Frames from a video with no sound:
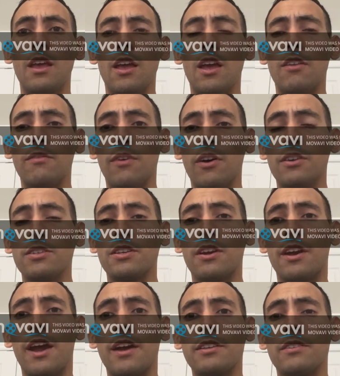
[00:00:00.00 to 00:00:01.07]
and
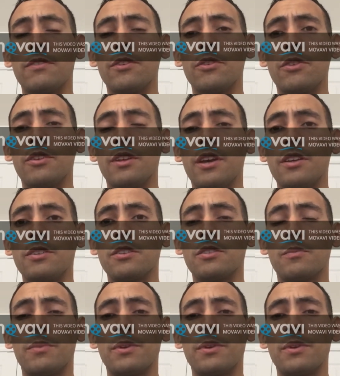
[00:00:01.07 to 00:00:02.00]
voluntary active euthanasia is a